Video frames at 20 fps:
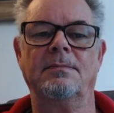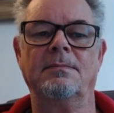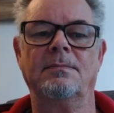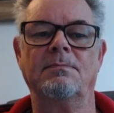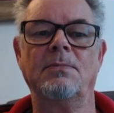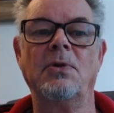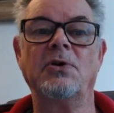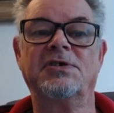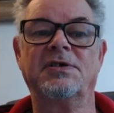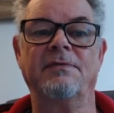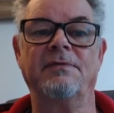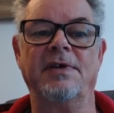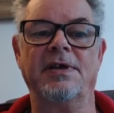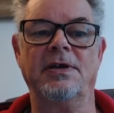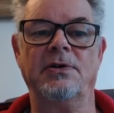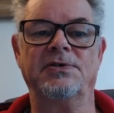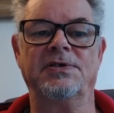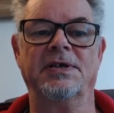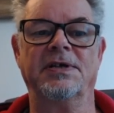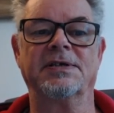most of it
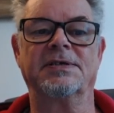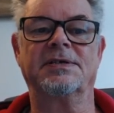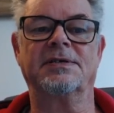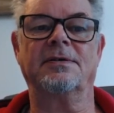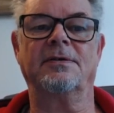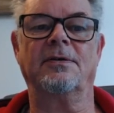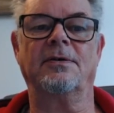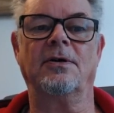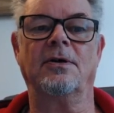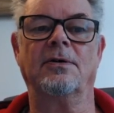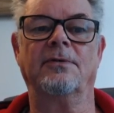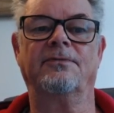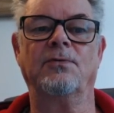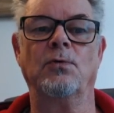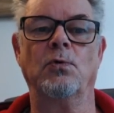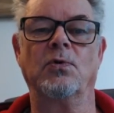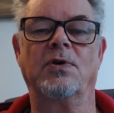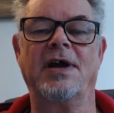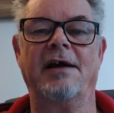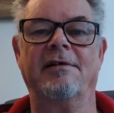uses
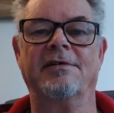4